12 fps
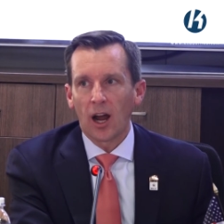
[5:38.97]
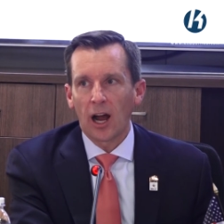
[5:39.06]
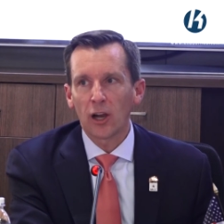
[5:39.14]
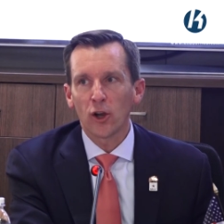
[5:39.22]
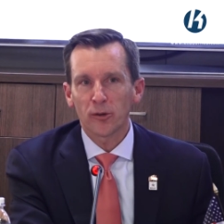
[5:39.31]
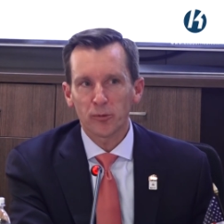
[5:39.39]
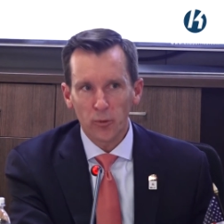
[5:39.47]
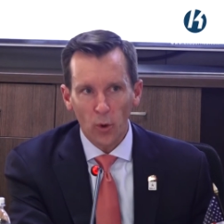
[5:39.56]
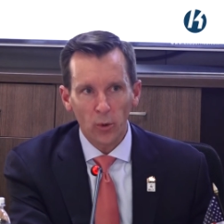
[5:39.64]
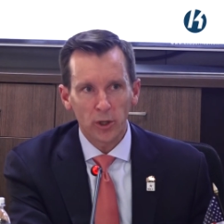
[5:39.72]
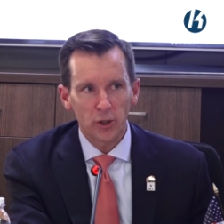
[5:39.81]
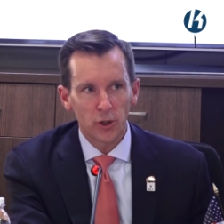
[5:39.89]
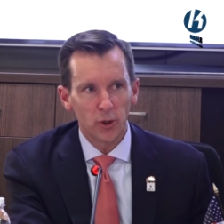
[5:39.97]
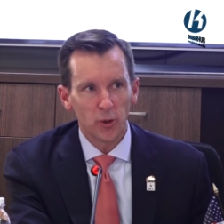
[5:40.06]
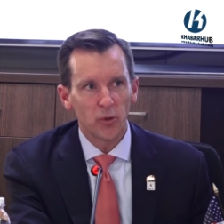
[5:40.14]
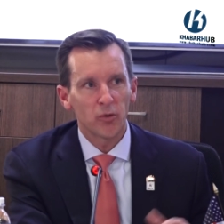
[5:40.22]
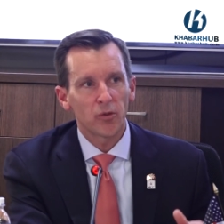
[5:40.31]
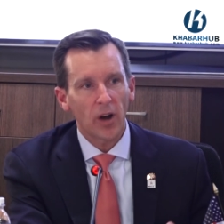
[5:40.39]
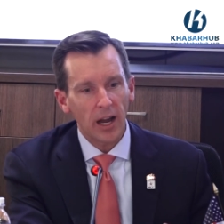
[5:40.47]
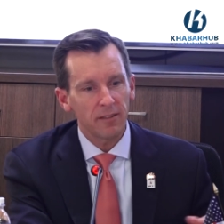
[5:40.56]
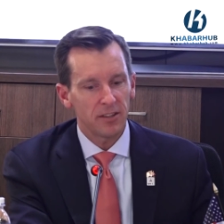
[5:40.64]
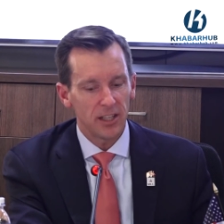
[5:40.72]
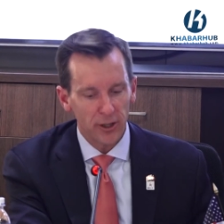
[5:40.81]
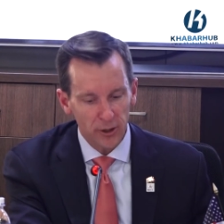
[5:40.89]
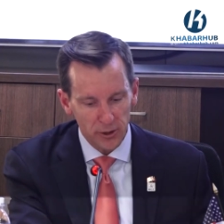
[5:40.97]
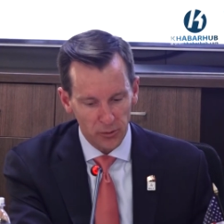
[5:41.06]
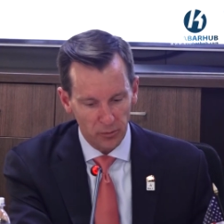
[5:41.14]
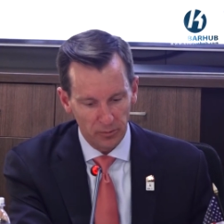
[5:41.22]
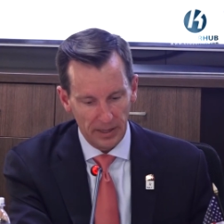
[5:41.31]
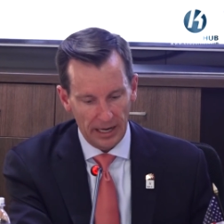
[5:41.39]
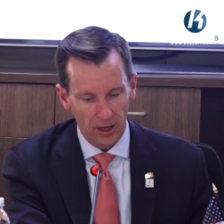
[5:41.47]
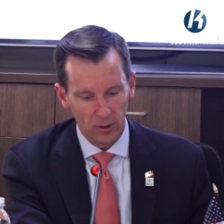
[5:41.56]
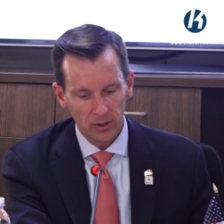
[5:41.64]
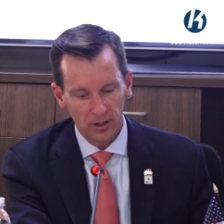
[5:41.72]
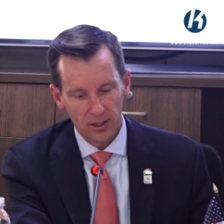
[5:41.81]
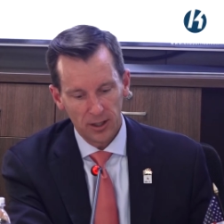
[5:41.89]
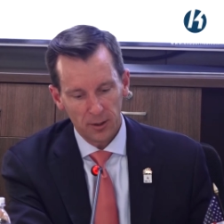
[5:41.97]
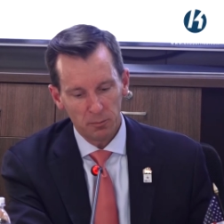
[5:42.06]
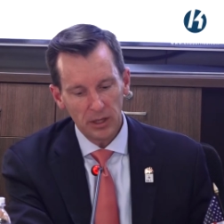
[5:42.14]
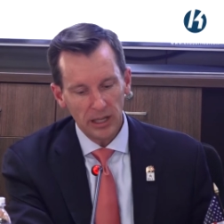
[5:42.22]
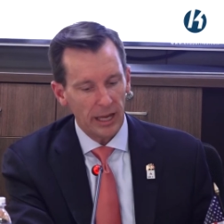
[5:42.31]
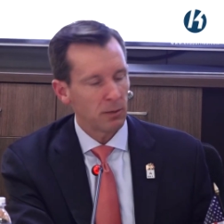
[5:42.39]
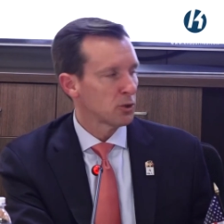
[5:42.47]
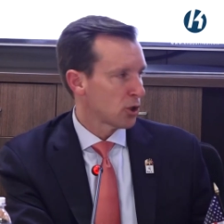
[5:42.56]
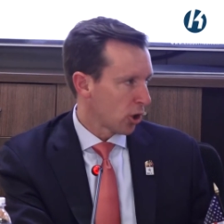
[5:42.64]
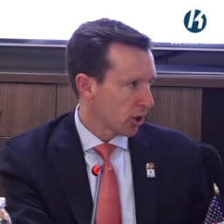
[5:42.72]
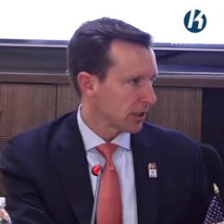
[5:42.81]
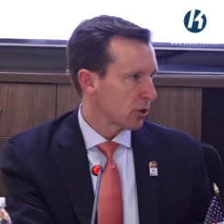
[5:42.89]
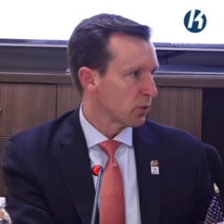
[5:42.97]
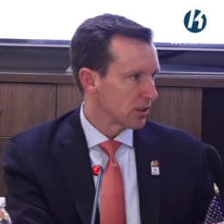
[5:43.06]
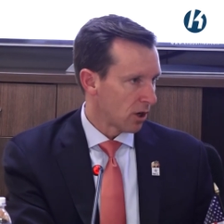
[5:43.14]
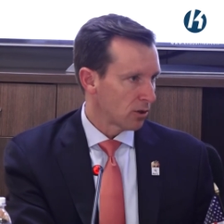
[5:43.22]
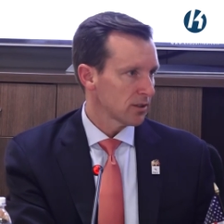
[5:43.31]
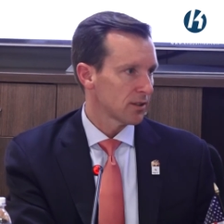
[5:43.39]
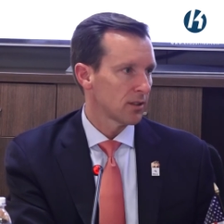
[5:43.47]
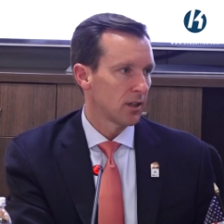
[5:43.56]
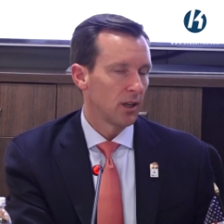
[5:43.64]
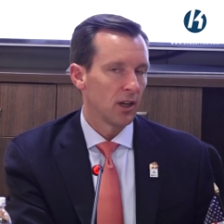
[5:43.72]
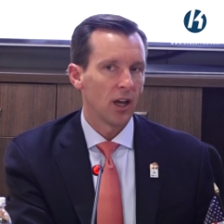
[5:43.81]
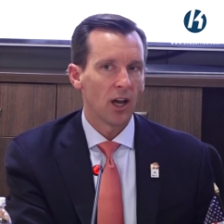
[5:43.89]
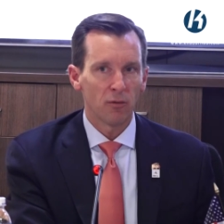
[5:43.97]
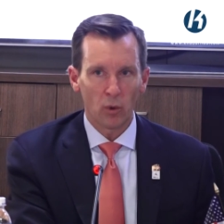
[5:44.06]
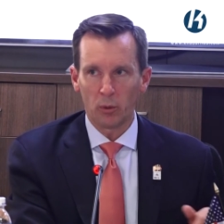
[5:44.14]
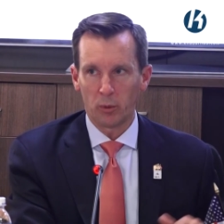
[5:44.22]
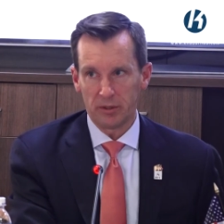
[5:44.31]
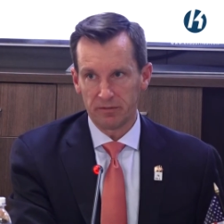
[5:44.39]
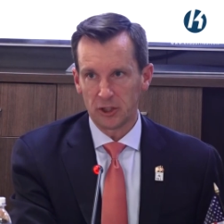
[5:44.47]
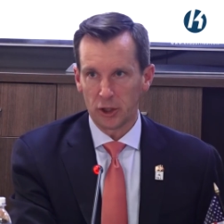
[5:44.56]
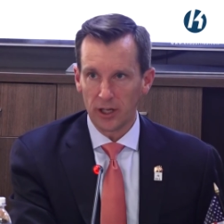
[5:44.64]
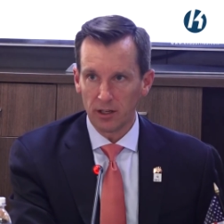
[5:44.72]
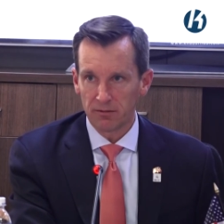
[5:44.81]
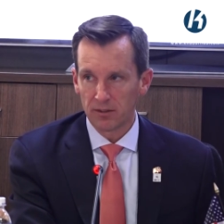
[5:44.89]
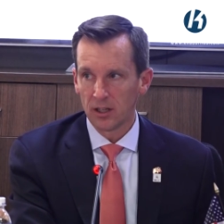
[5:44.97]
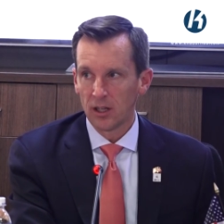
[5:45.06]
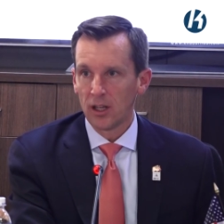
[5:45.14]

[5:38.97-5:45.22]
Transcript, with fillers: I look forward to five years from now being able to look at the results of what we've achieved,